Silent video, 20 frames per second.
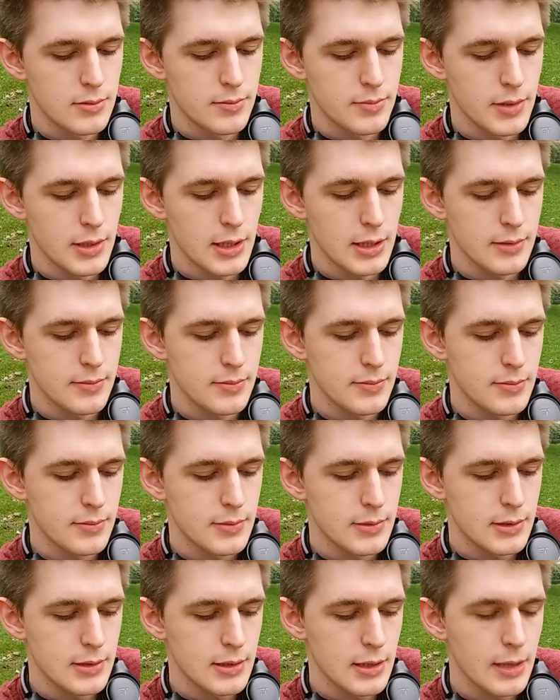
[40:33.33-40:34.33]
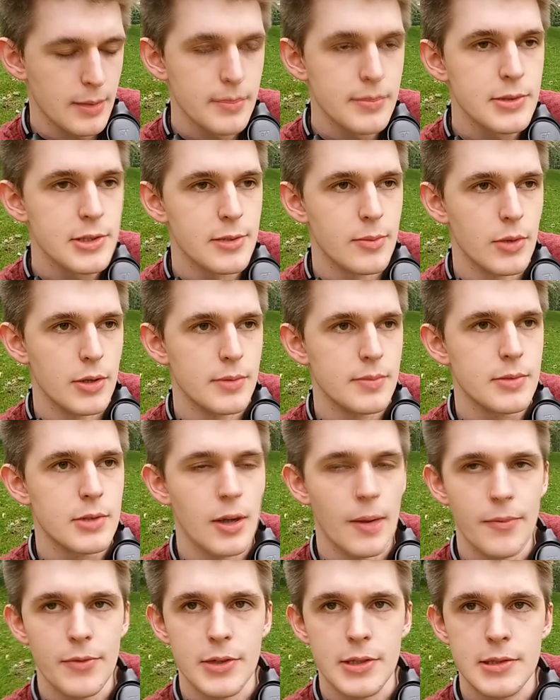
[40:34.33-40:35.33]
But I'm somewhat
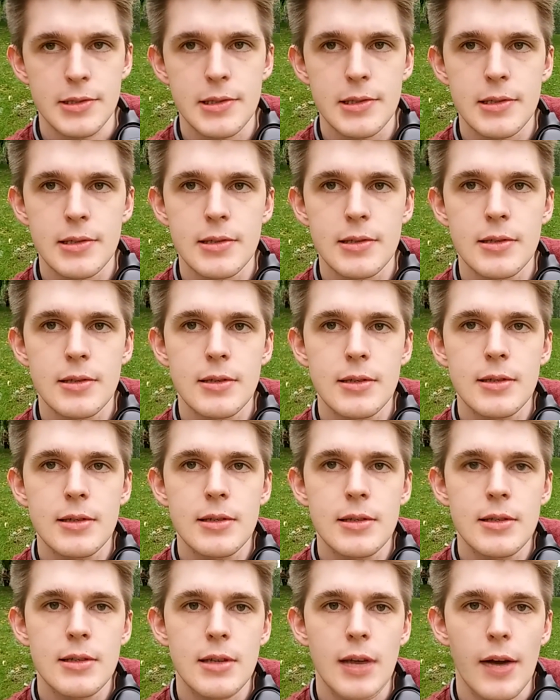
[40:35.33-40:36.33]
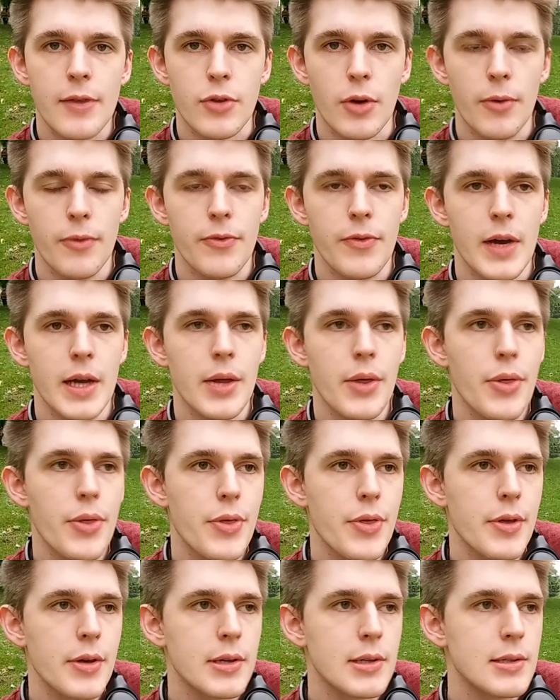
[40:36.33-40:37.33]
confident. I've got
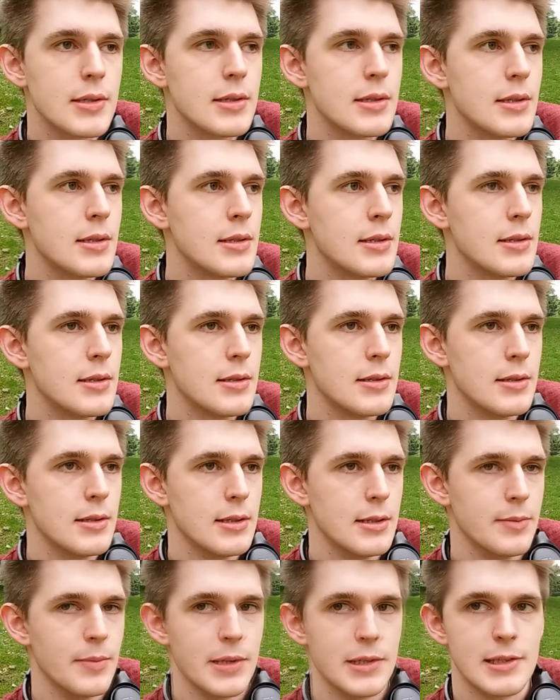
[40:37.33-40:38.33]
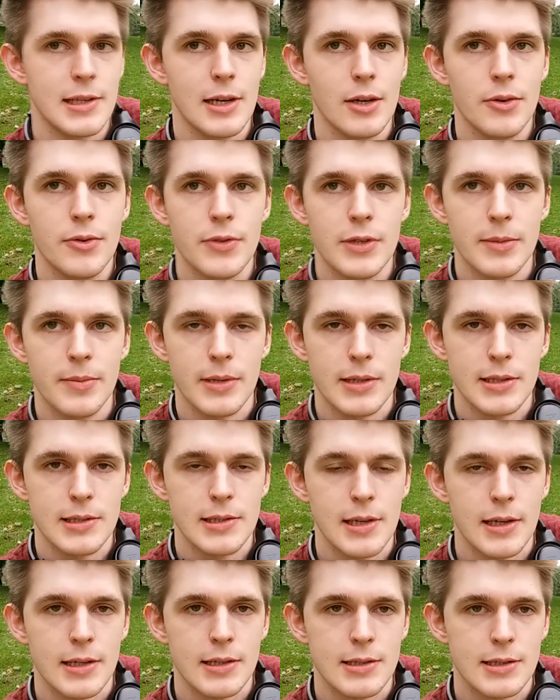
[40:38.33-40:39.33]
faith in myself and in my
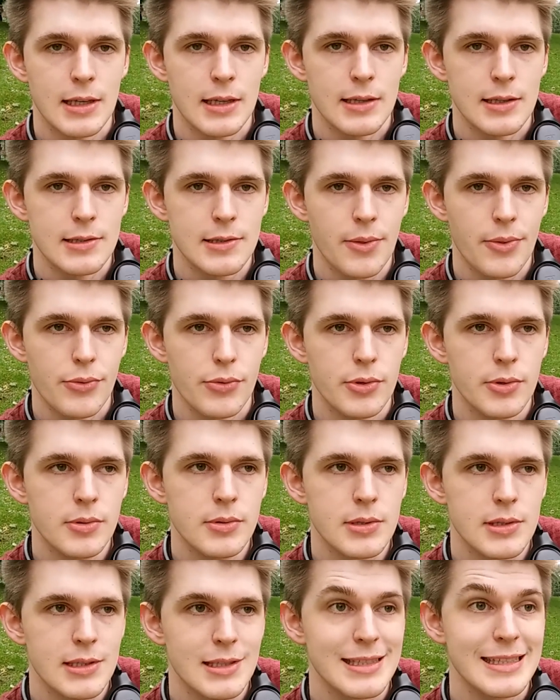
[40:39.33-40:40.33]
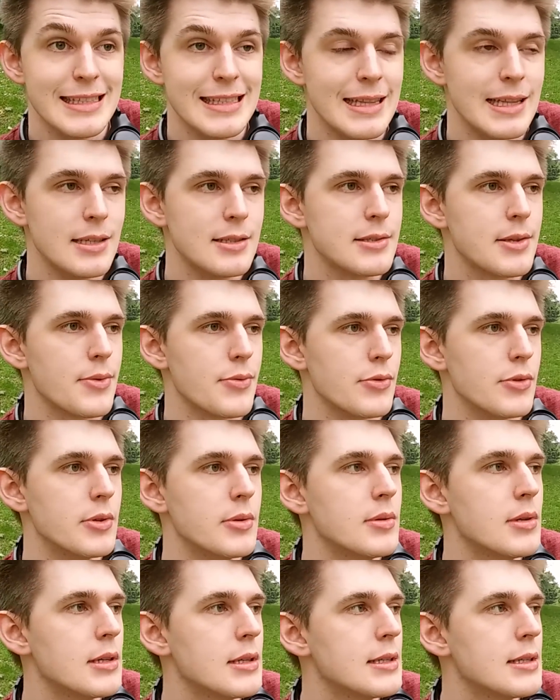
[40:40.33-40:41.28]
desire to get this through, see this through.